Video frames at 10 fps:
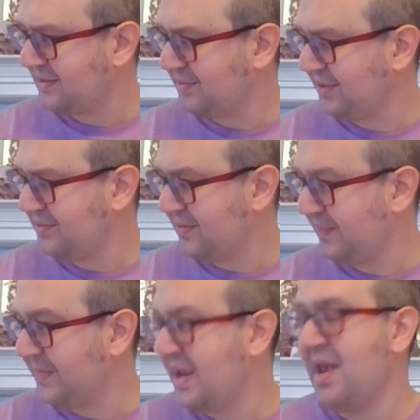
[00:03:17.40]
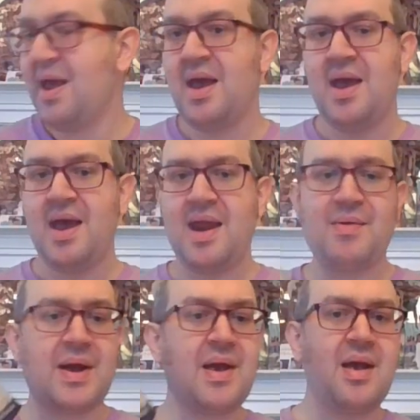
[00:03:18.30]
really cool.
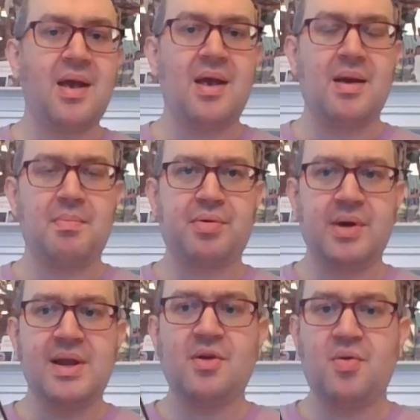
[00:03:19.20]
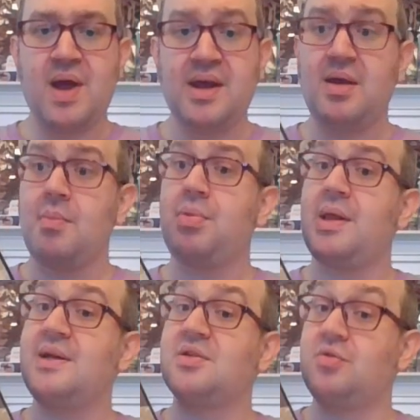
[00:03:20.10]
Anyway, pretty quick,
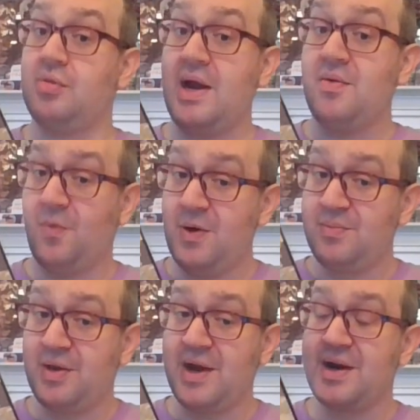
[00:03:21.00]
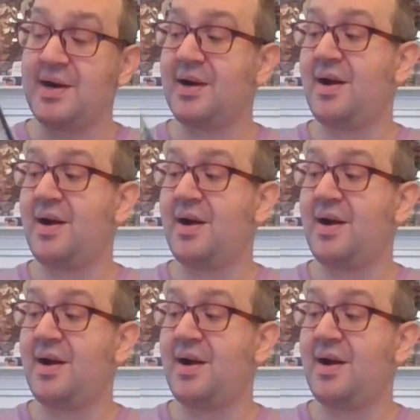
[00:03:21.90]
plays great one player.